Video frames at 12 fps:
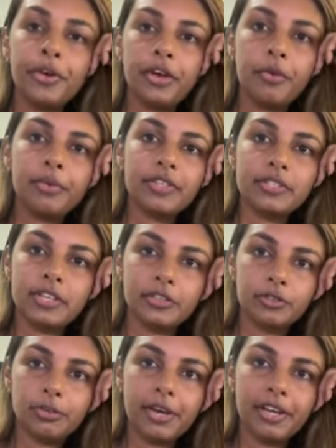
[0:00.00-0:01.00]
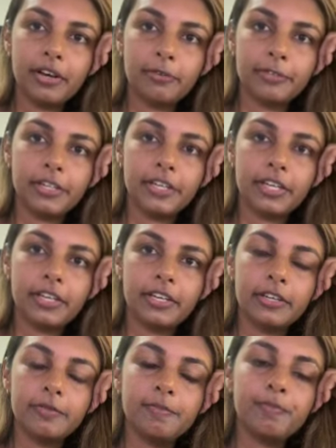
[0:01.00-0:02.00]
working with the central bank governor
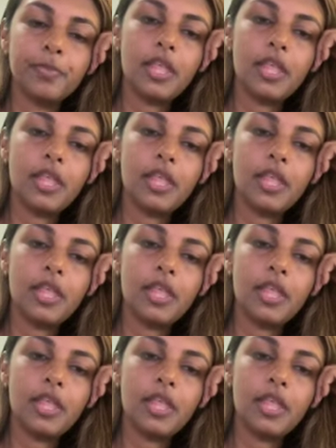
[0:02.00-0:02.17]
here,